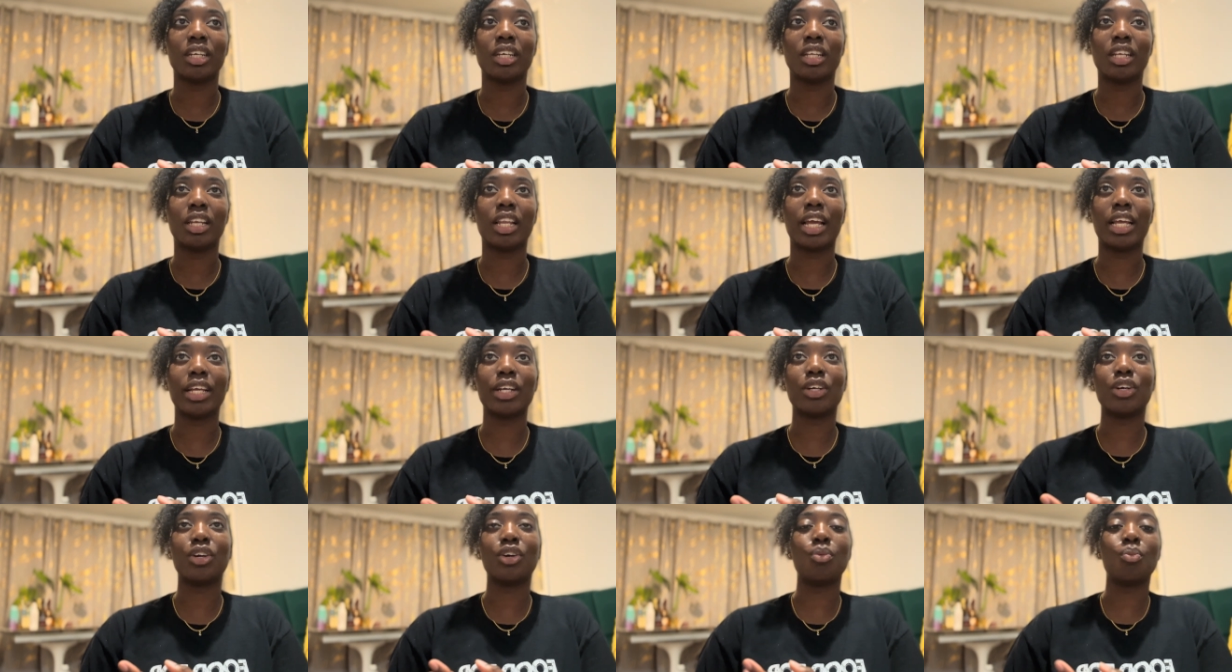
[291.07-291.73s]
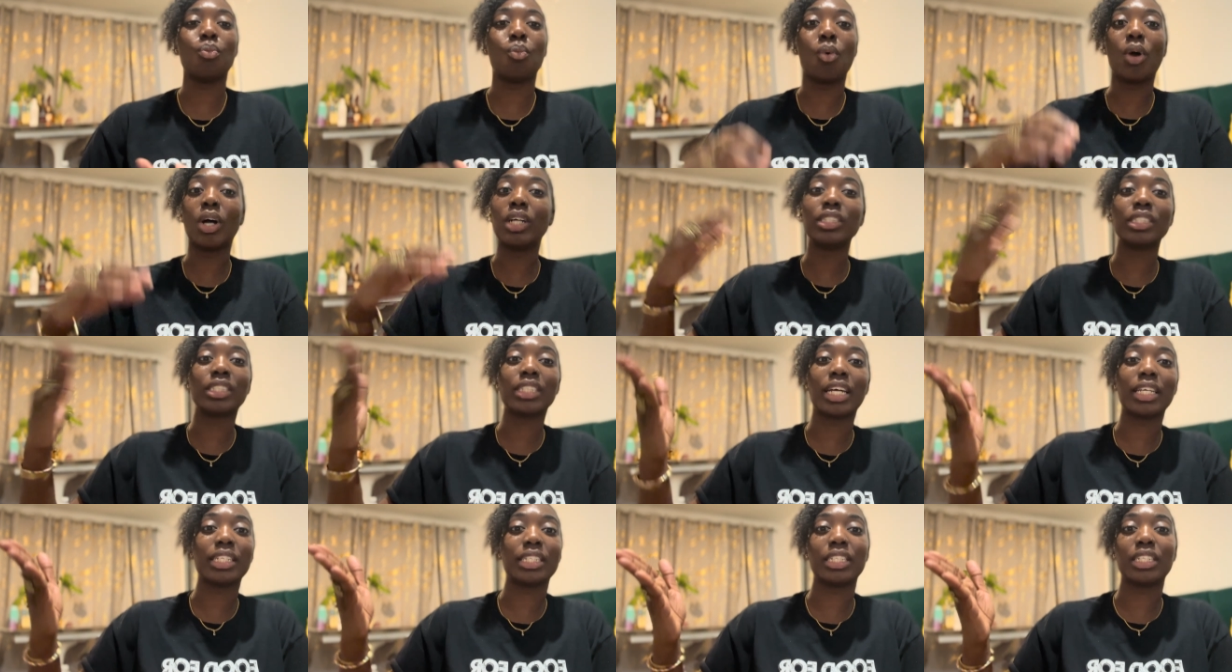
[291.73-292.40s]
like on one
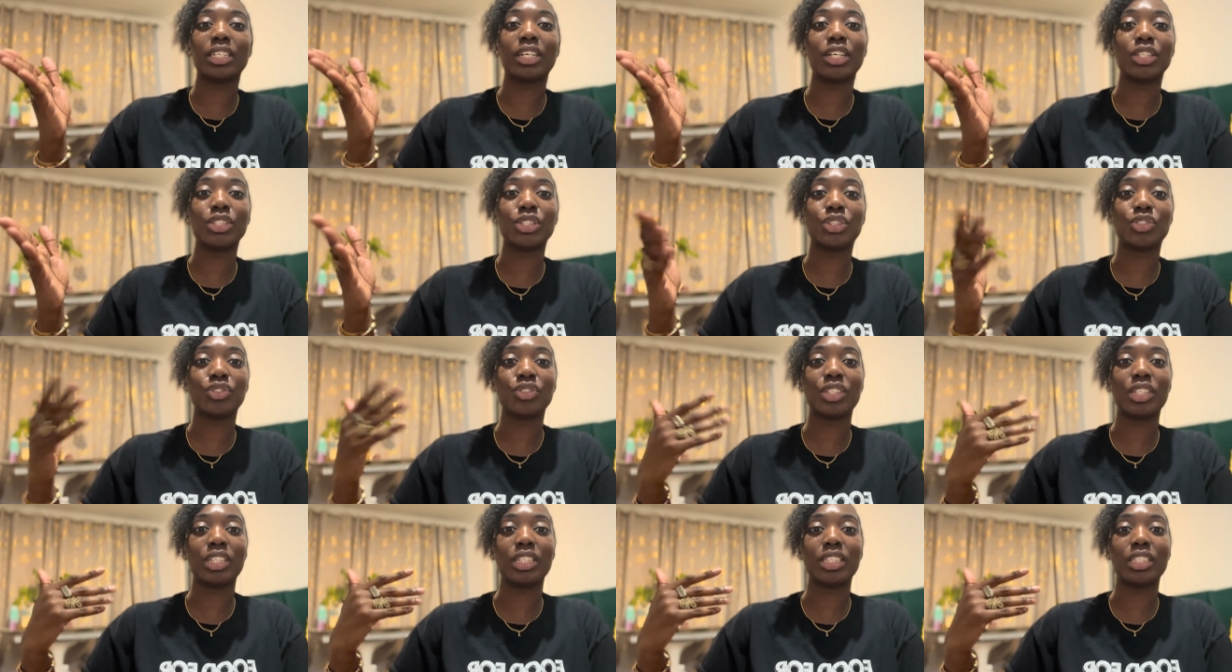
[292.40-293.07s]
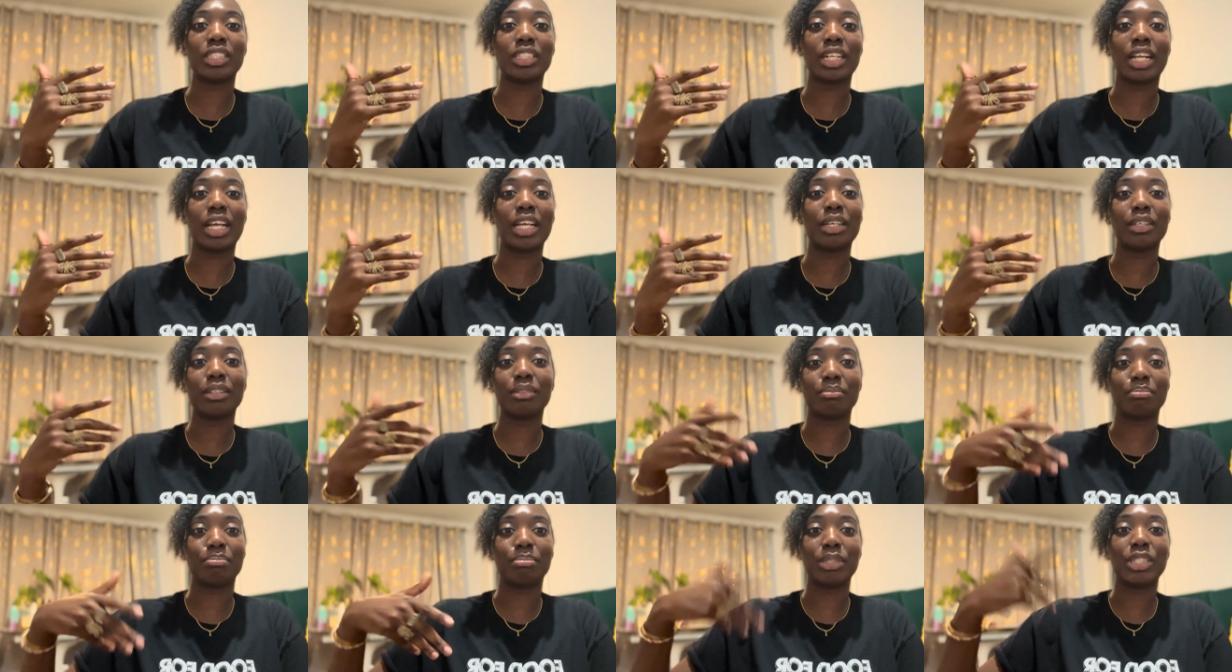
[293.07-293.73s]
side of the country that is
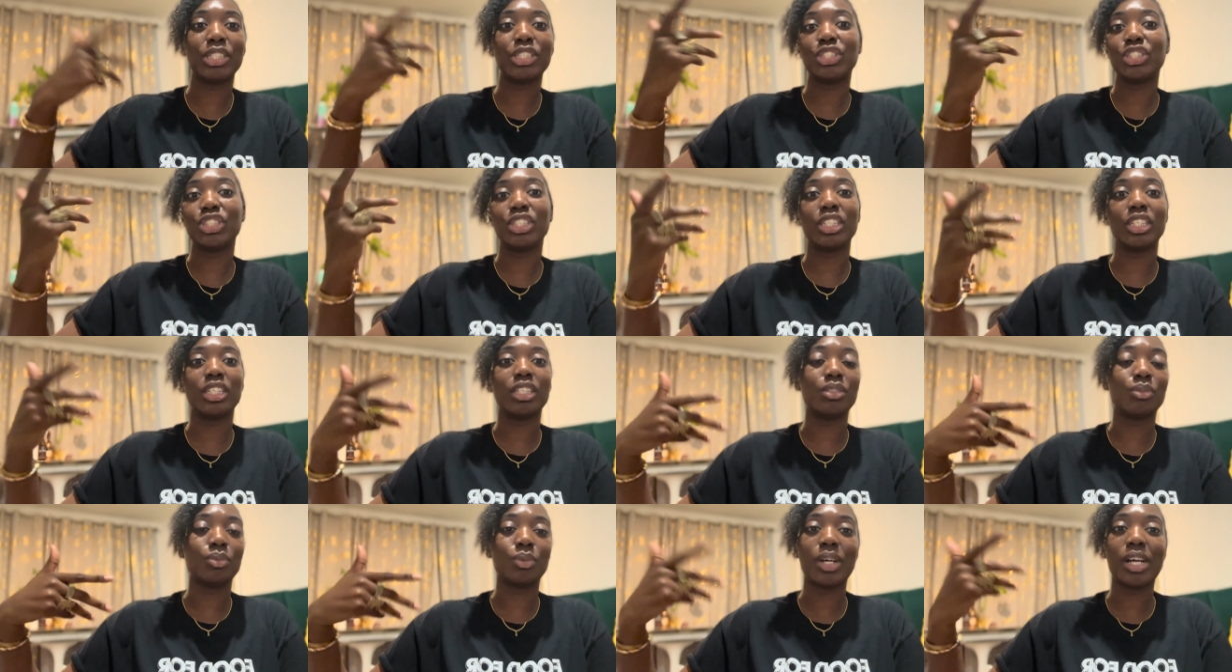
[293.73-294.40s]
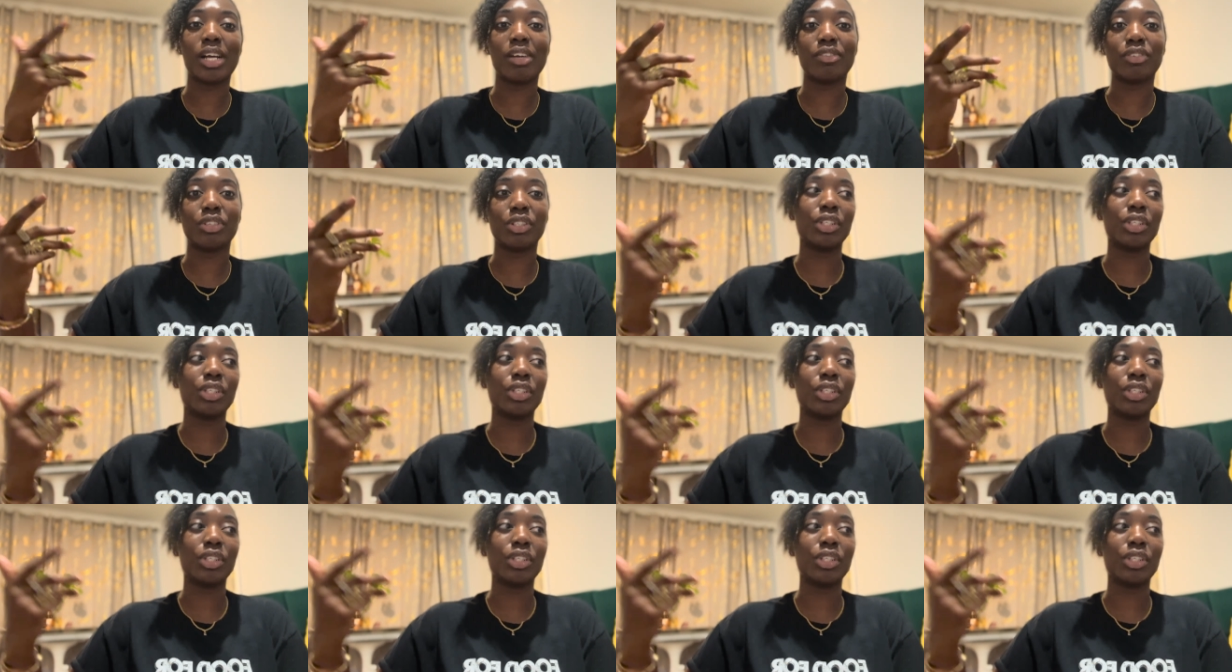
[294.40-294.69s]
like beachy and whatever,